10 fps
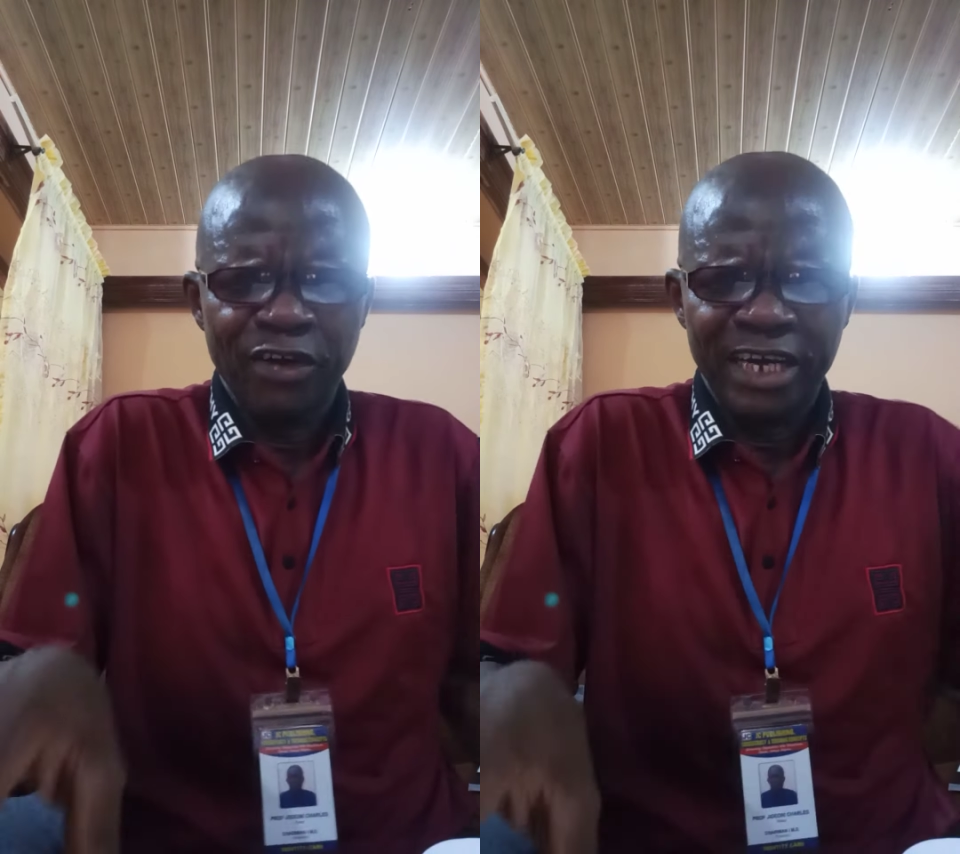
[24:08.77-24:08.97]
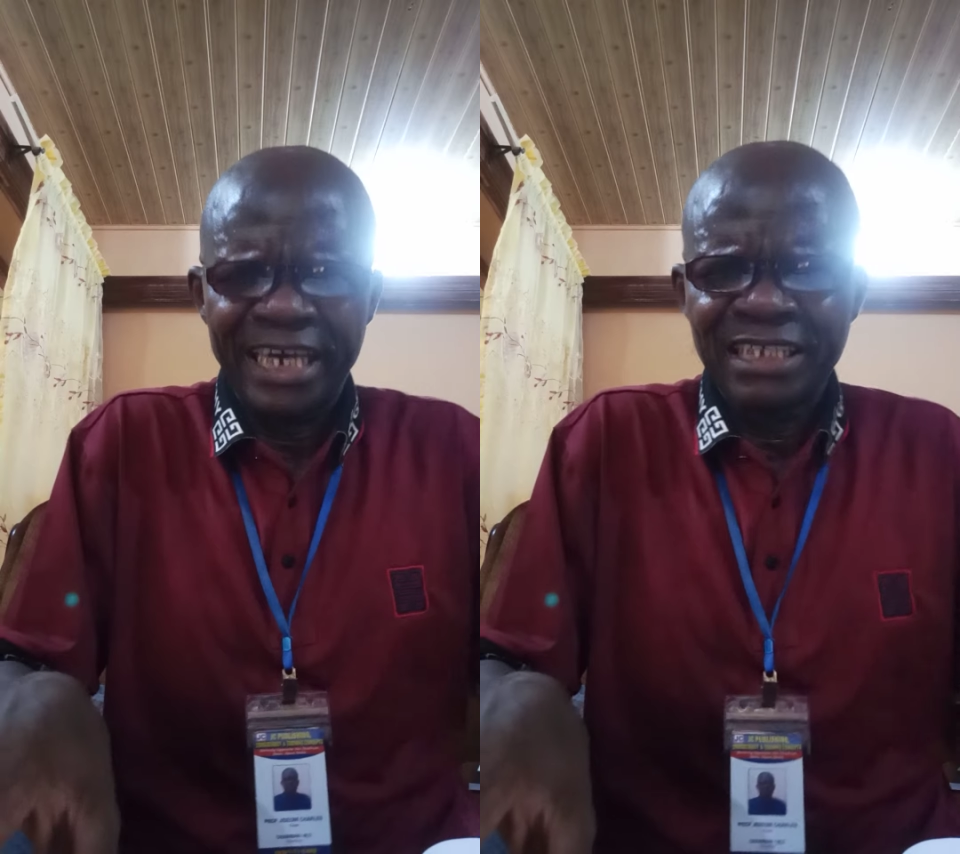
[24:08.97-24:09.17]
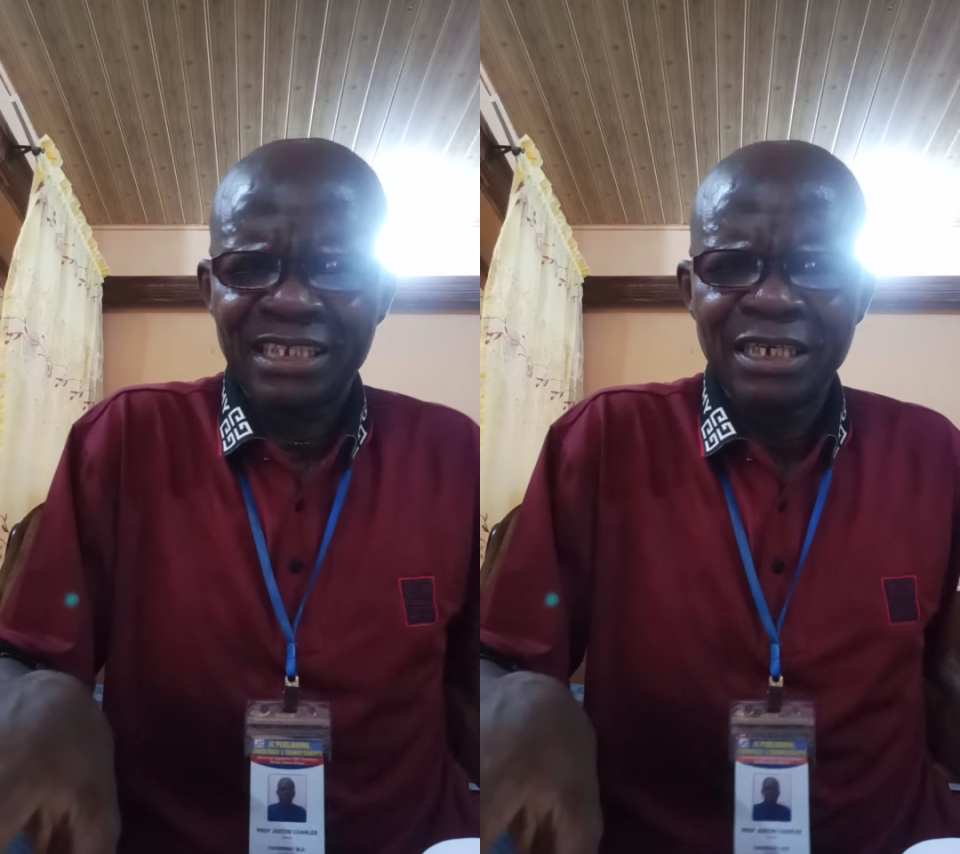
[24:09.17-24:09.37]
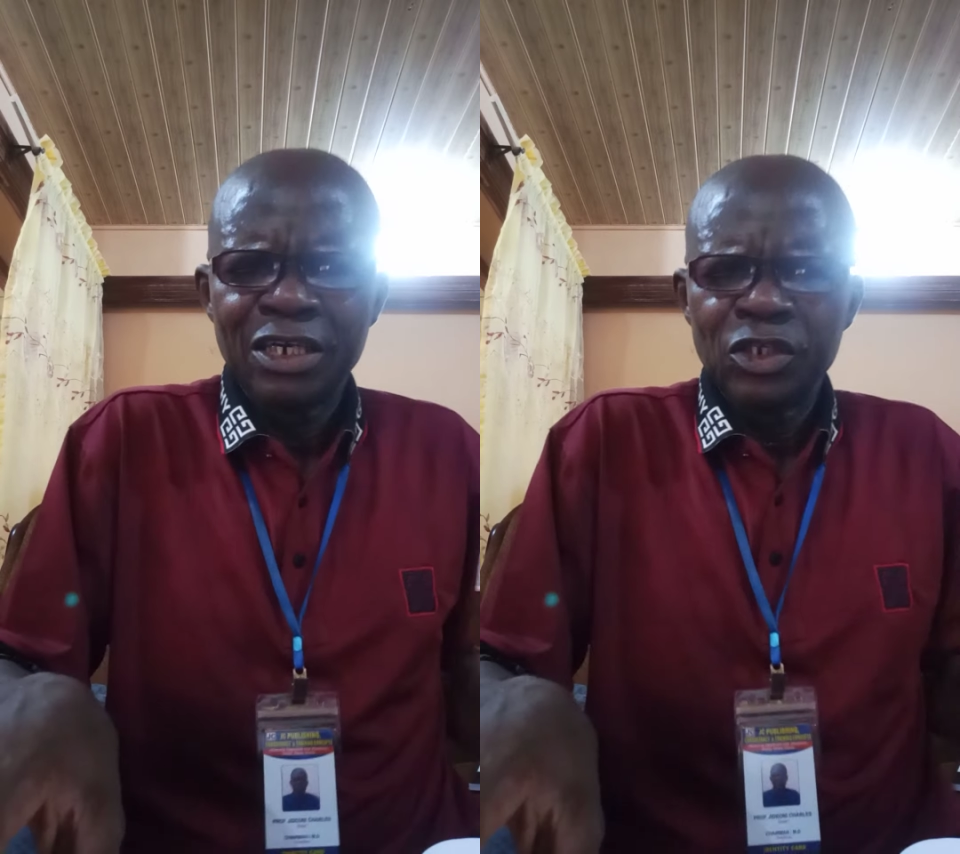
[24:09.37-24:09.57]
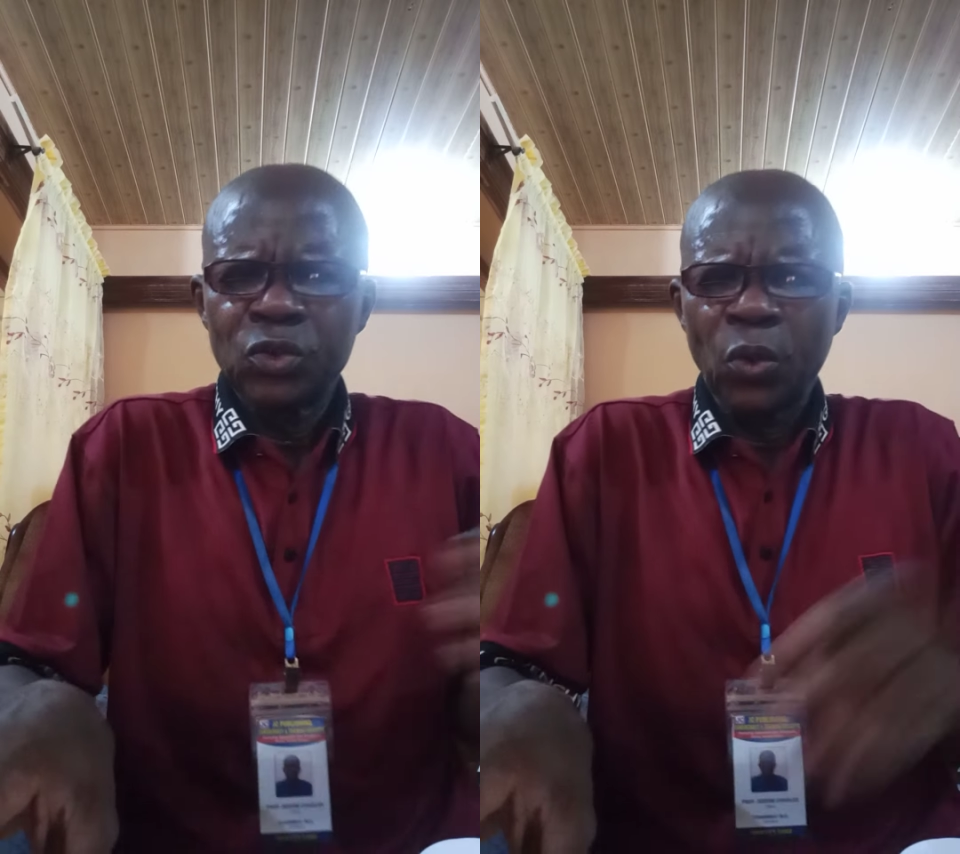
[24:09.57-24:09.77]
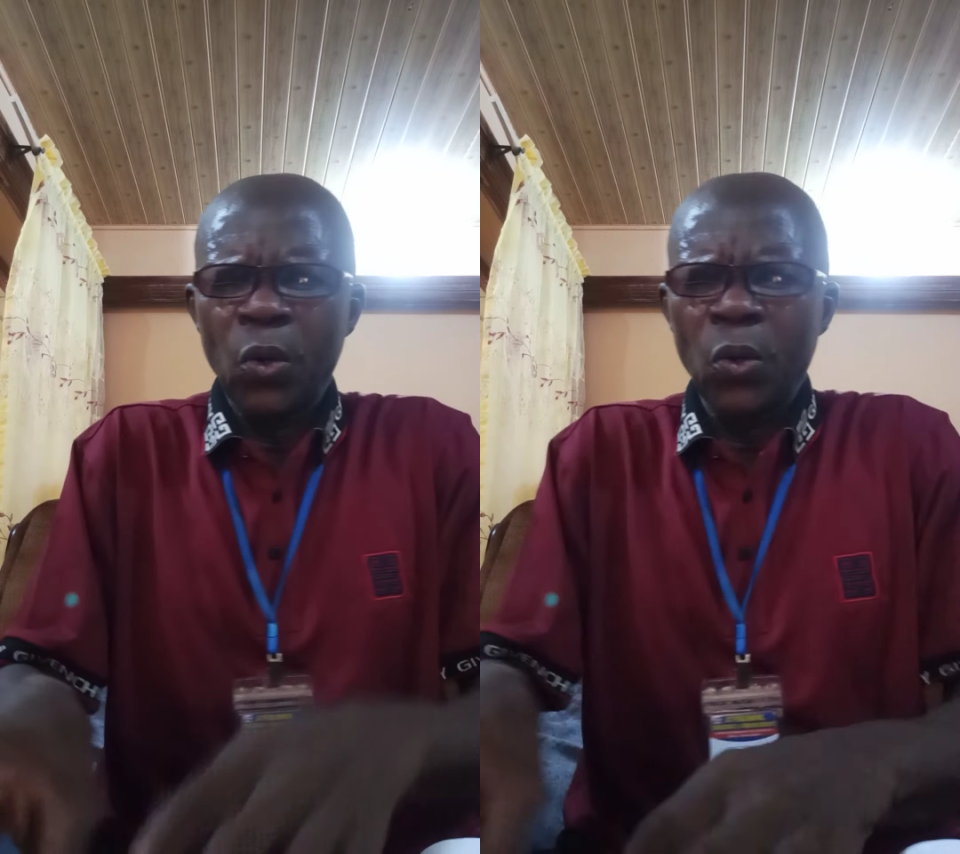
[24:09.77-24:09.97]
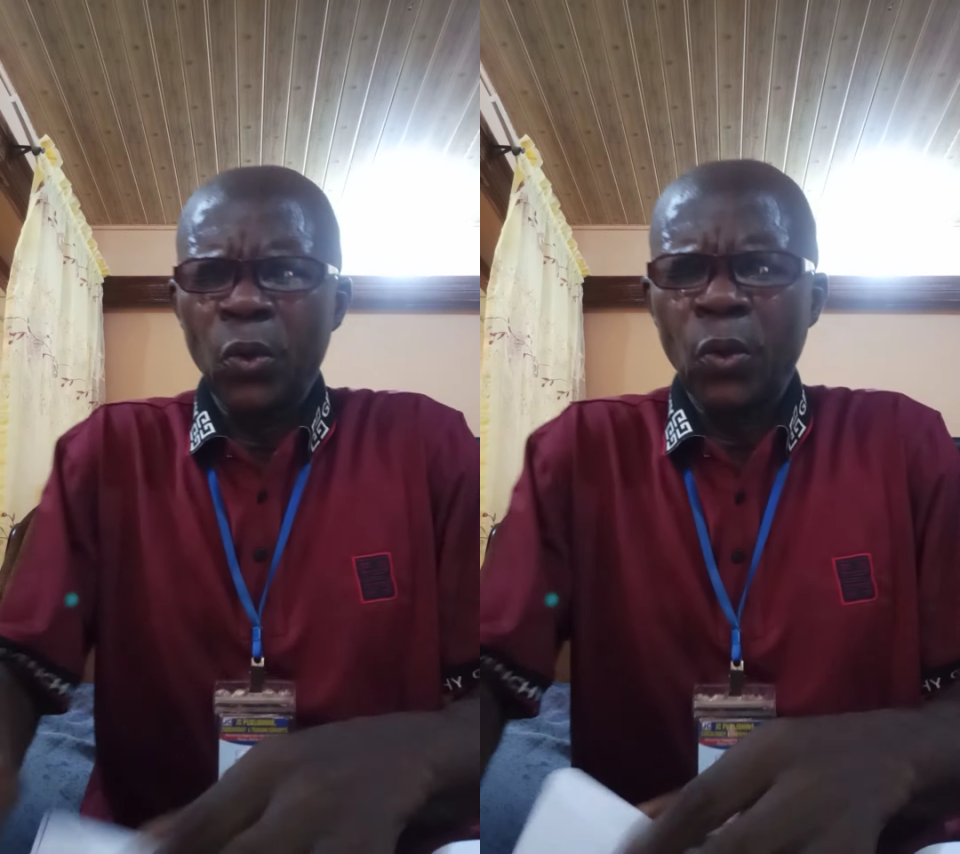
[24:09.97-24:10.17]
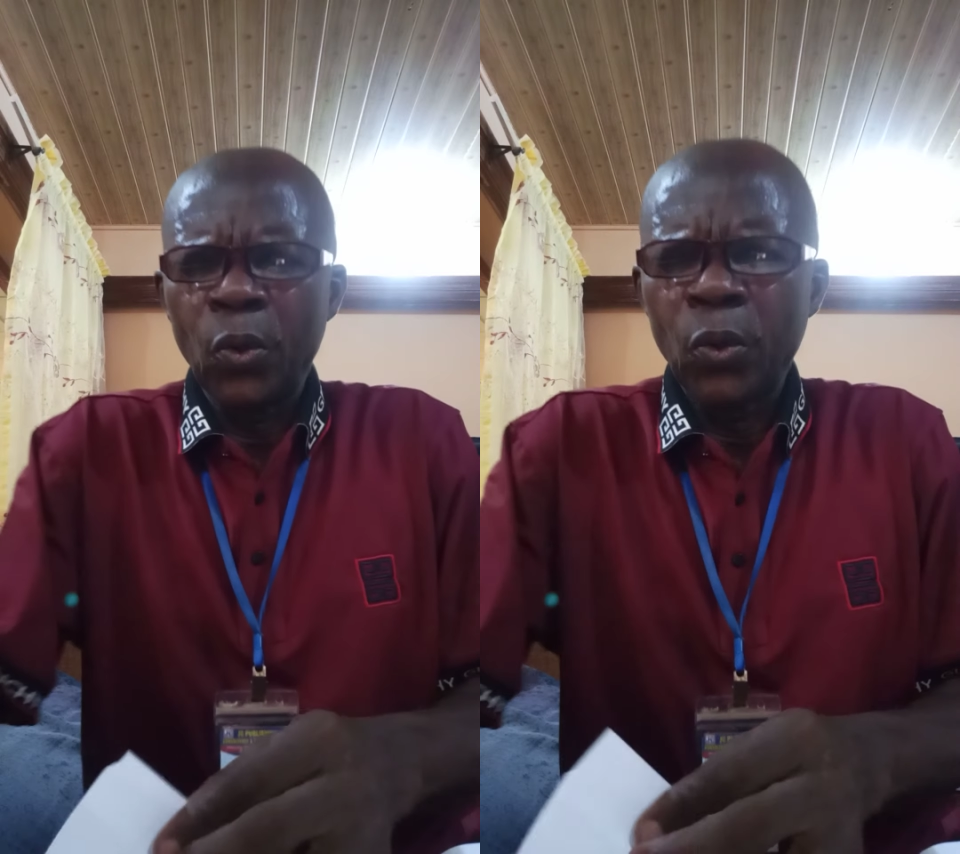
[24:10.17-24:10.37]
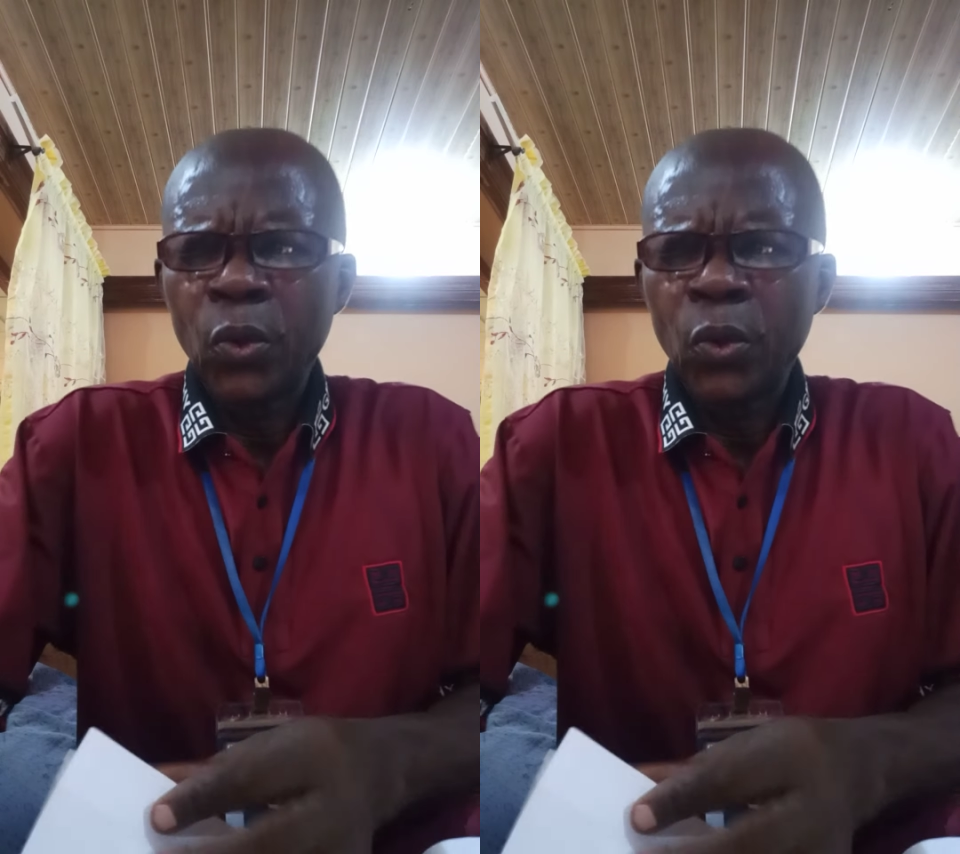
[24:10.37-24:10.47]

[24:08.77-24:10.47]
forget to